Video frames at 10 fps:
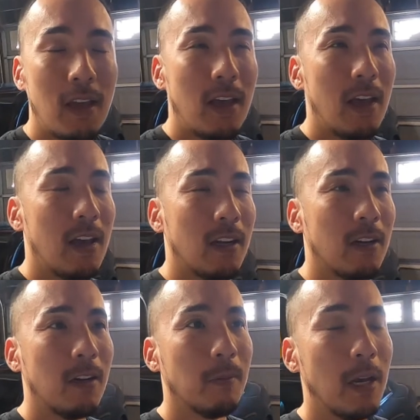And
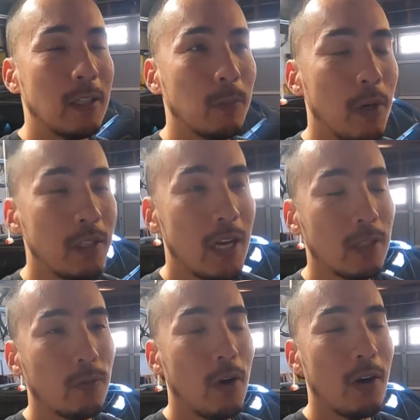
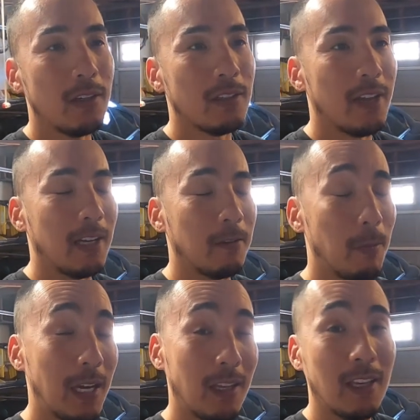as far as like
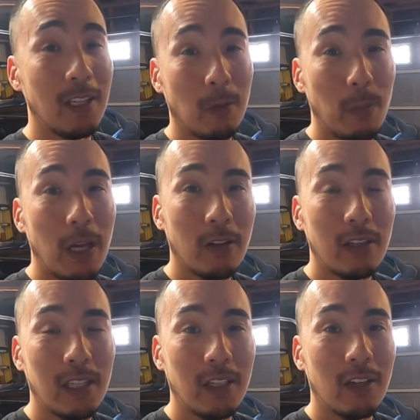making the engine bay look
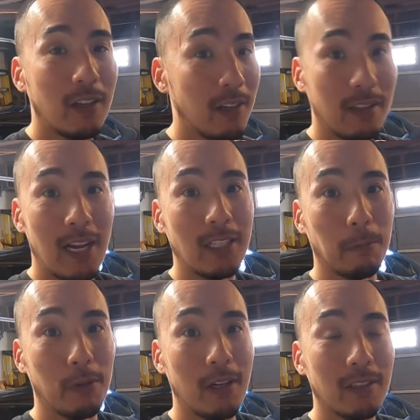cleaner, that's a
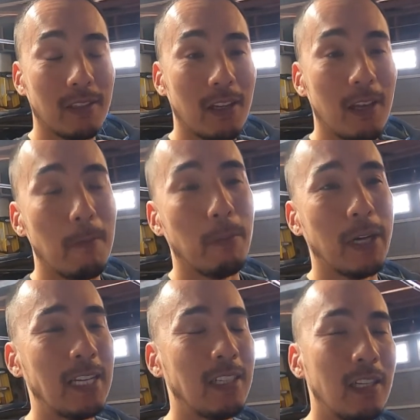plus.
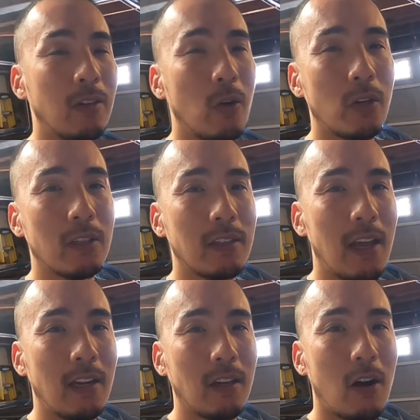But I didn't notice
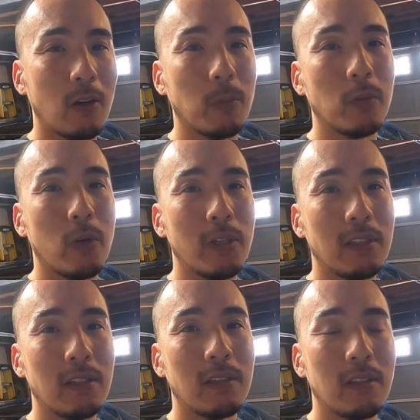any audible
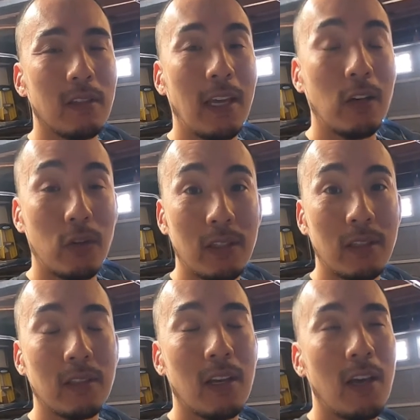noises
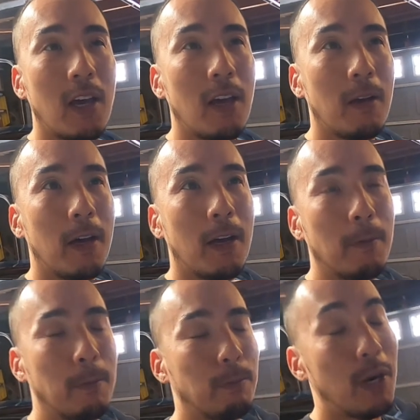increase.
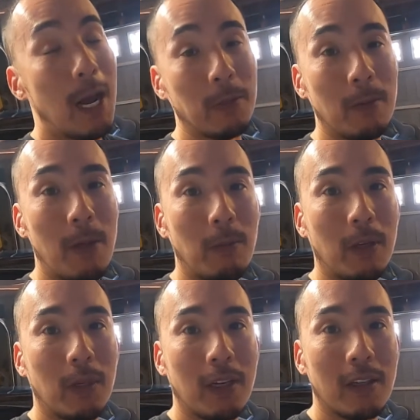And perhaps it may be
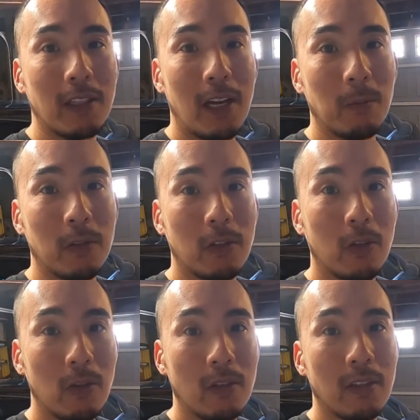because I'm
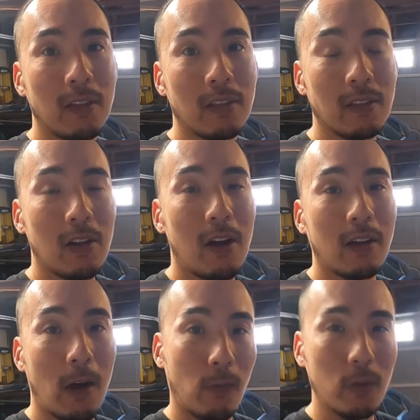still using the stock
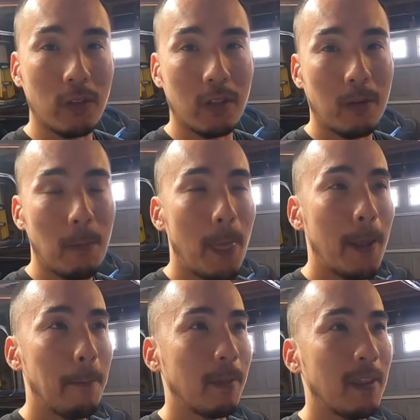air filter,
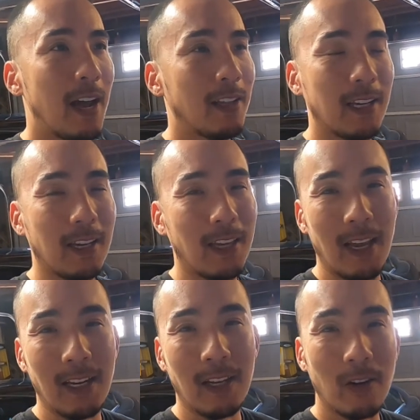not like a
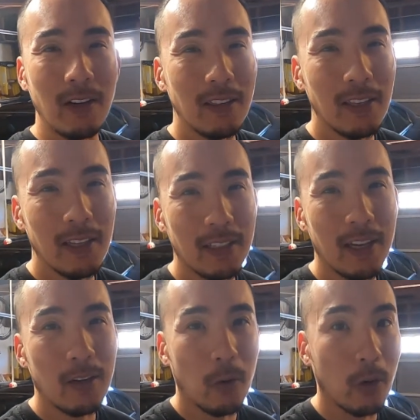K&N or anything like
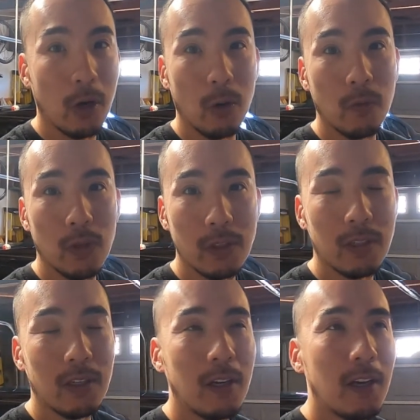that, or a cone
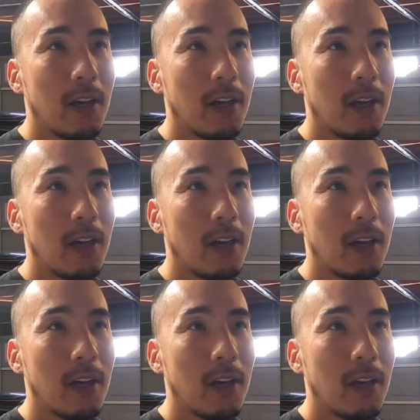filter.